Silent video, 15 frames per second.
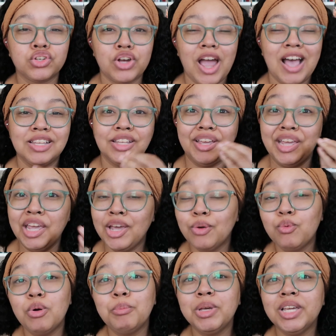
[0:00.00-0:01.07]
her as a hit
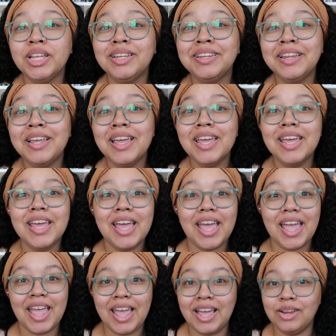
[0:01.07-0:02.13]
woman
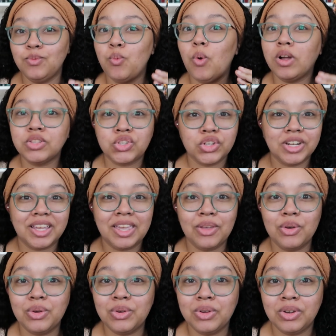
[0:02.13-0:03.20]
and wants her to
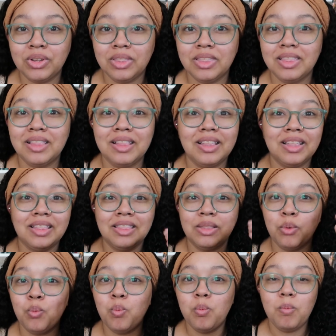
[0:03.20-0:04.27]
kill
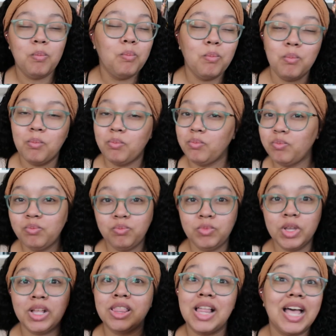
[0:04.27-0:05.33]
the
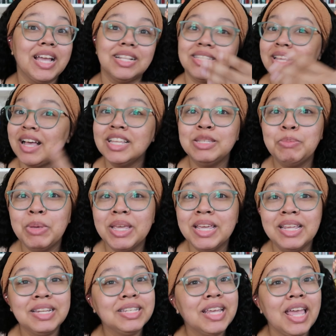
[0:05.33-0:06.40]
client's
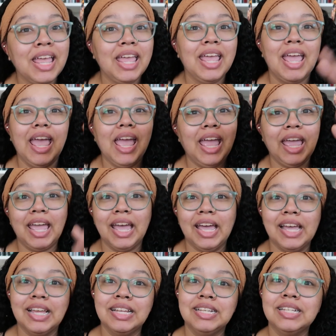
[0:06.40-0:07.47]
husband.
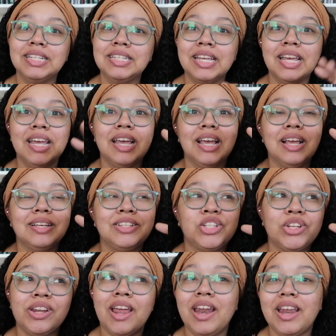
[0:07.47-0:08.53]
And
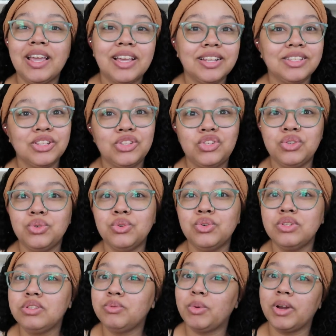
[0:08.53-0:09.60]
shenanigans
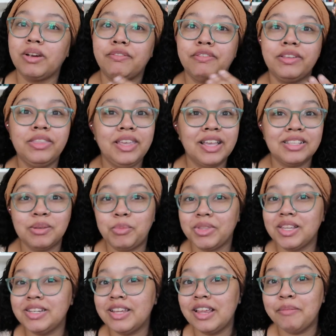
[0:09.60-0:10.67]
ensues where Finley ends up with
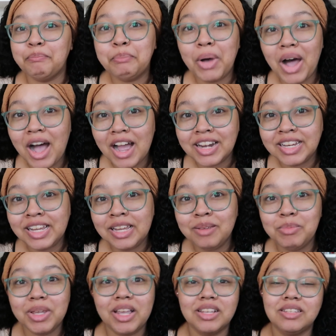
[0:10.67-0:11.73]
a dead body
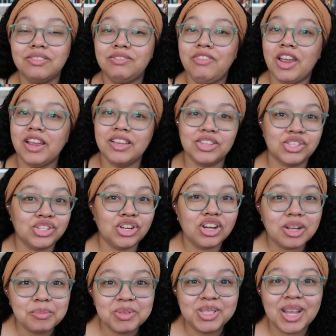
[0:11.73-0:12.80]
because of various
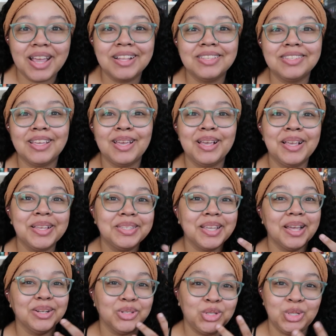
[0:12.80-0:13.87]
circumstances,
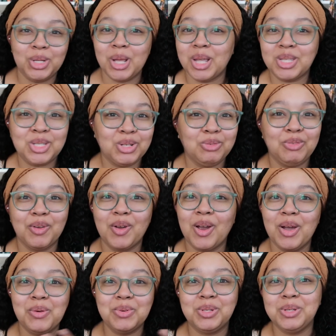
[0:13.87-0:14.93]
and she has to figure
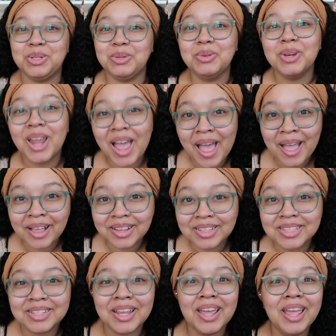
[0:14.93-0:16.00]
out what to do
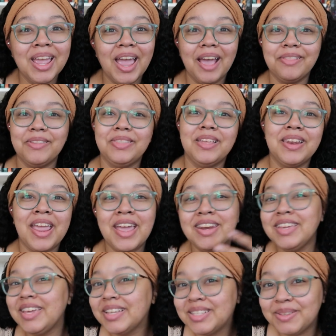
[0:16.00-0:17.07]
next, and then the
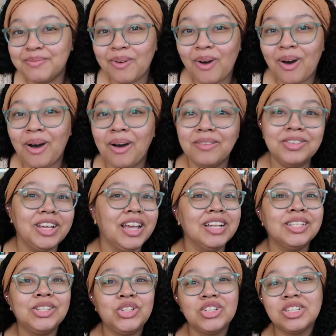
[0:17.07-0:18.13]
nanny gets involved.
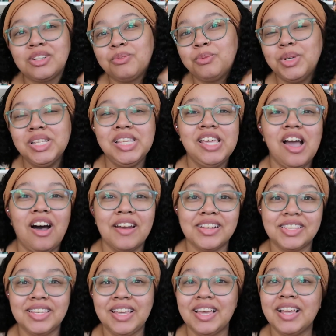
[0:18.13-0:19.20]
It's just a really,
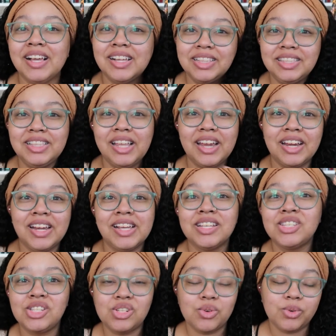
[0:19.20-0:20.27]
honestly, a
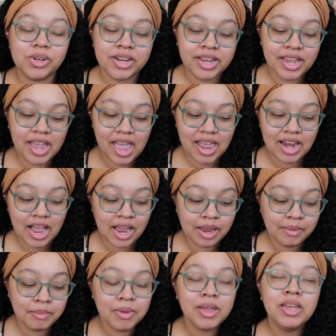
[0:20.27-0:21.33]
hilarious story, and
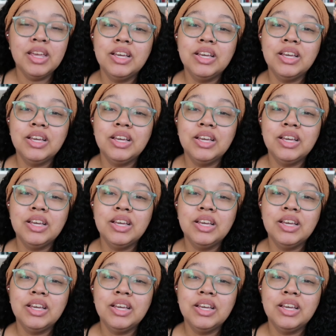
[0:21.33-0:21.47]
I'm